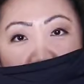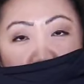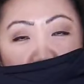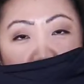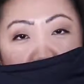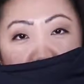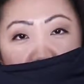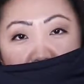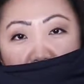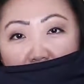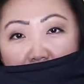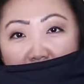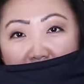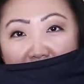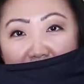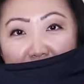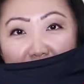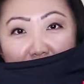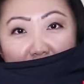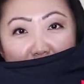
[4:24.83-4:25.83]
a couple other
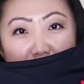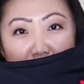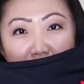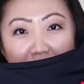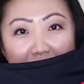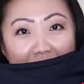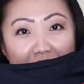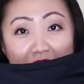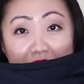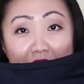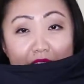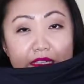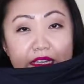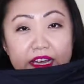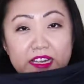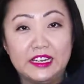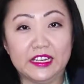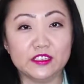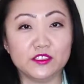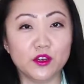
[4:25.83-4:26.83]
things from there, but I
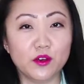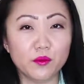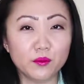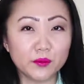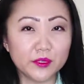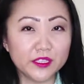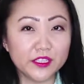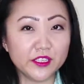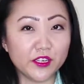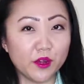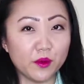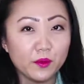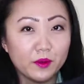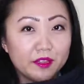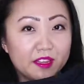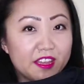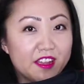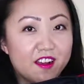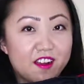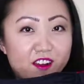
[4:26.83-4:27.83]
again, I don't really know
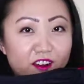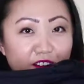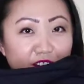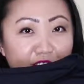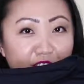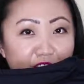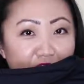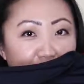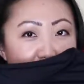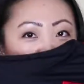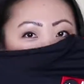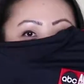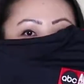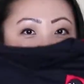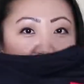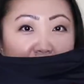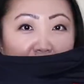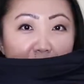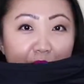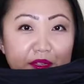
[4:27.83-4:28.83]
where they are. So,
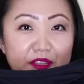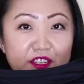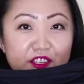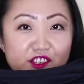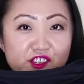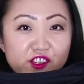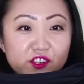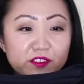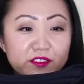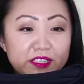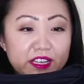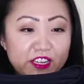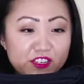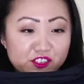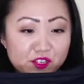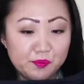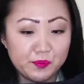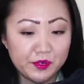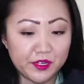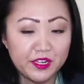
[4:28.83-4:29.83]
but the shirt's
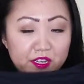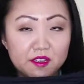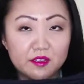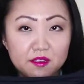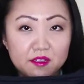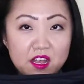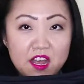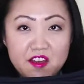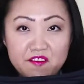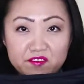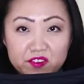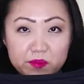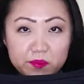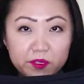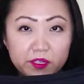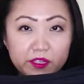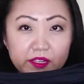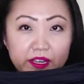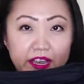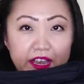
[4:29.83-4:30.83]
actually pretty
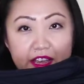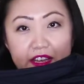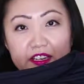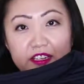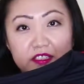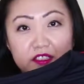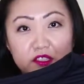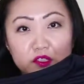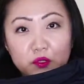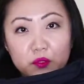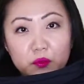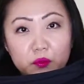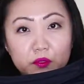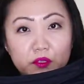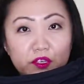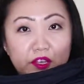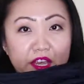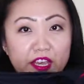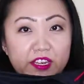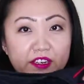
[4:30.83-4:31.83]
comfortable and it's cool
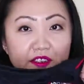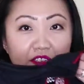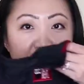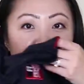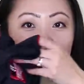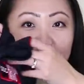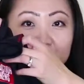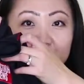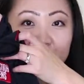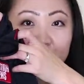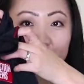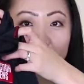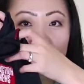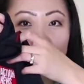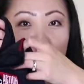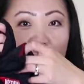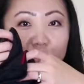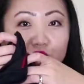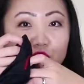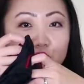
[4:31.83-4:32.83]
looking. So I
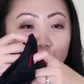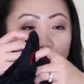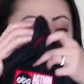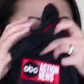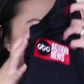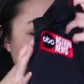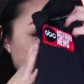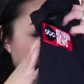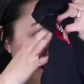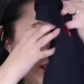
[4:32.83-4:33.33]
still do have